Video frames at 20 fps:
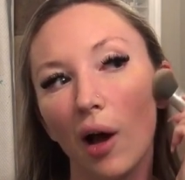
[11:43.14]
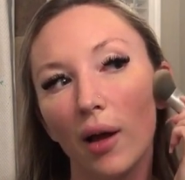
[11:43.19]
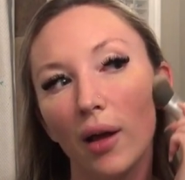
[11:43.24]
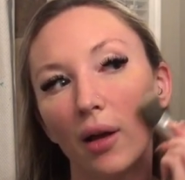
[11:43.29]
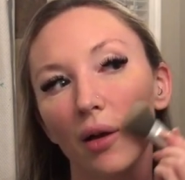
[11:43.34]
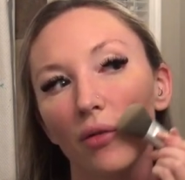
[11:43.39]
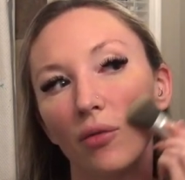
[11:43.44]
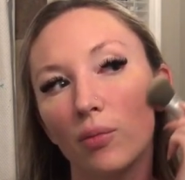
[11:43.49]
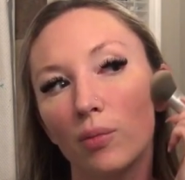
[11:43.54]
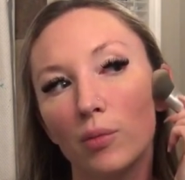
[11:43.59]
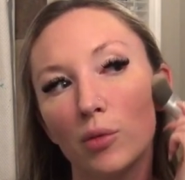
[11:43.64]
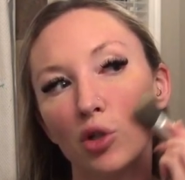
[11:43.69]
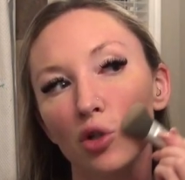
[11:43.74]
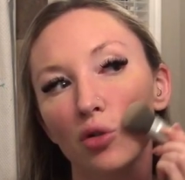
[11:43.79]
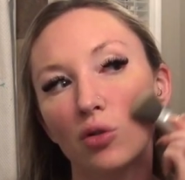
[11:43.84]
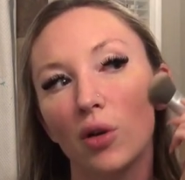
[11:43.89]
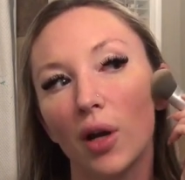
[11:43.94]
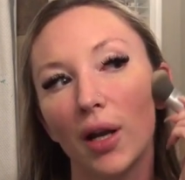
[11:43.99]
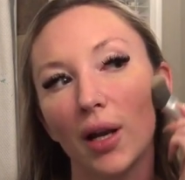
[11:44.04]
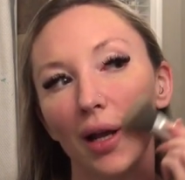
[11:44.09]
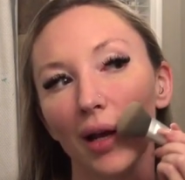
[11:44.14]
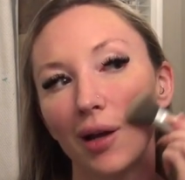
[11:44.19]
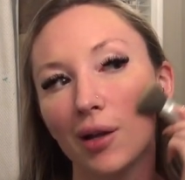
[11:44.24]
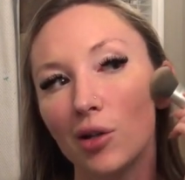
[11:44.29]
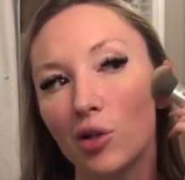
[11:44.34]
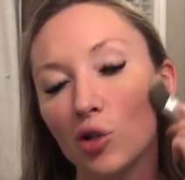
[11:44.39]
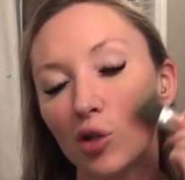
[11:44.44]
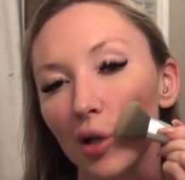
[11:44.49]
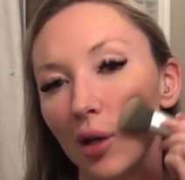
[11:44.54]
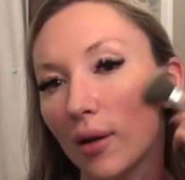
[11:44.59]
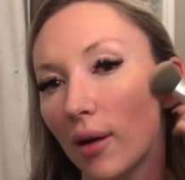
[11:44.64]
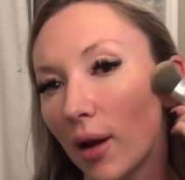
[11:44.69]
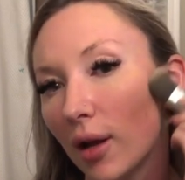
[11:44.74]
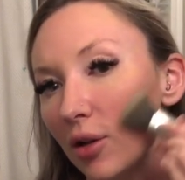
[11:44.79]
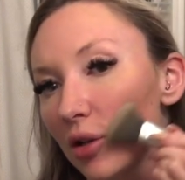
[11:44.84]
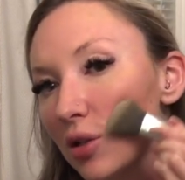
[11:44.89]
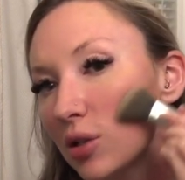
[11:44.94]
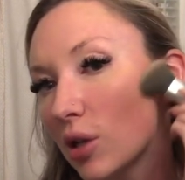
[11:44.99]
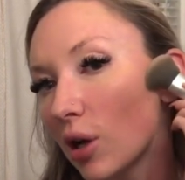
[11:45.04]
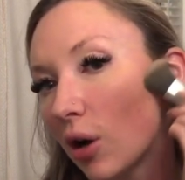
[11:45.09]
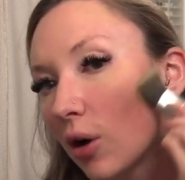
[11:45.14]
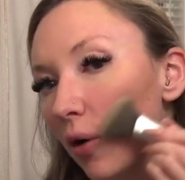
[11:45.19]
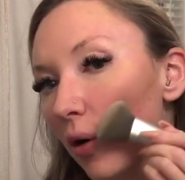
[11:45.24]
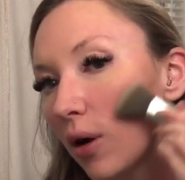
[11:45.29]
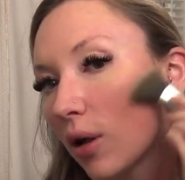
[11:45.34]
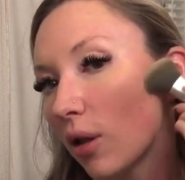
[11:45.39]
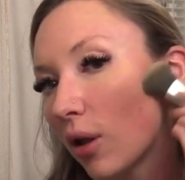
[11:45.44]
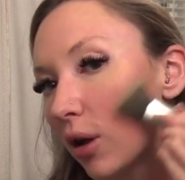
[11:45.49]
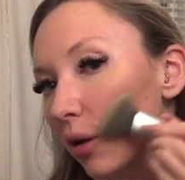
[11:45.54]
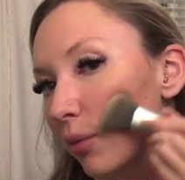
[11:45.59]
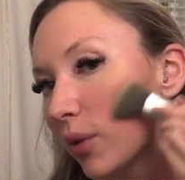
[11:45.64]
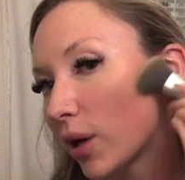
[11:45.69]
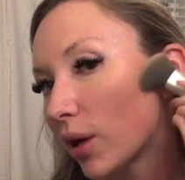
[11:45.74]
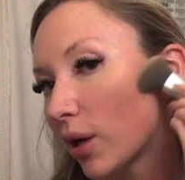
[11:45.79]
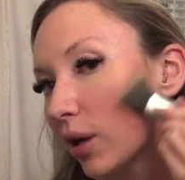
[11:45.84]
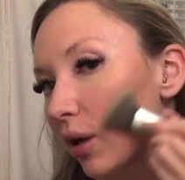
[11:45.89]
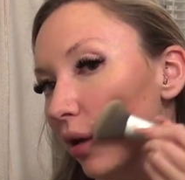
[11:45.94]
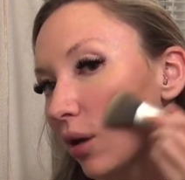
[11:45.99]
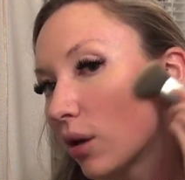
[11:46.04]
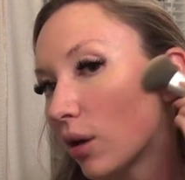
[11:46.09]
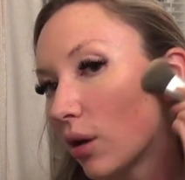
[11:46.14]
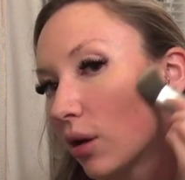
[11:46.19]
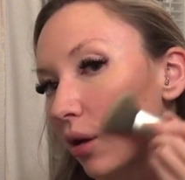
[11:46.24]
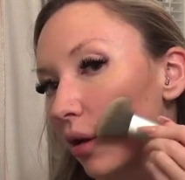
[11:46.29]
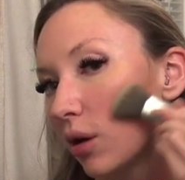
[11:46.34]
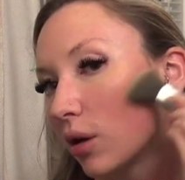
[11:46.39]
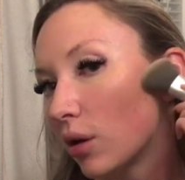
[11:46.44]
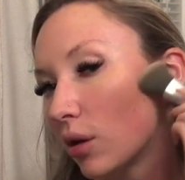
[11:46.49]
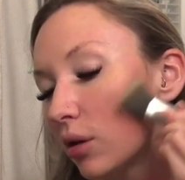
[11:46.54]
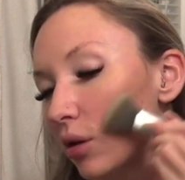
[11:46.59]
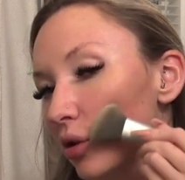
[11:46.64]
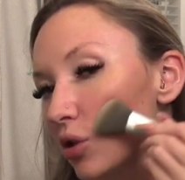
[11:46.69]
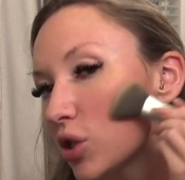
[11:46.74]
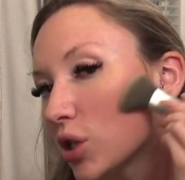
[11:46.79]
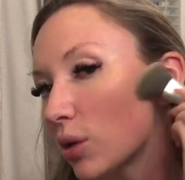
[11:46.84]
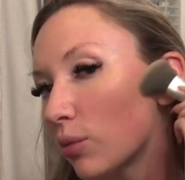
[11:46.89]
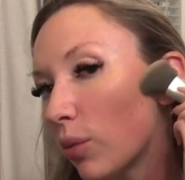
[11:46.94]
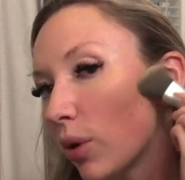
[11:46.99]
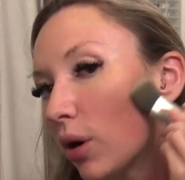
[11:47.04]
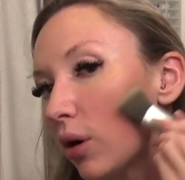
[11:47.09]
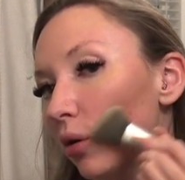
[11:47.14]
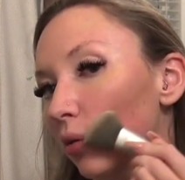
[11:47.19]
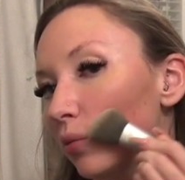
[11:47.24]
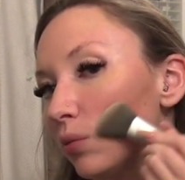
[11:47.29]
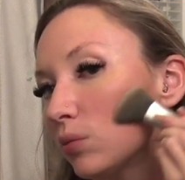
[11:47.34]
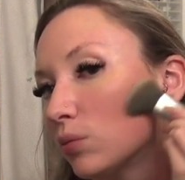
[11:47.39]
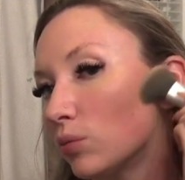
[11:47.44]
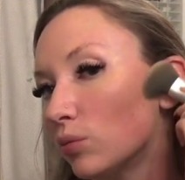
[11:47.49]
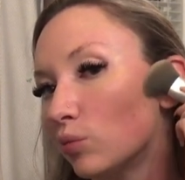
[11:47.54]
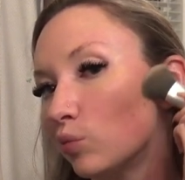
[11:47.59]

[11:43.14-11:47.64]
like a straight edge and I just go along my cheekbone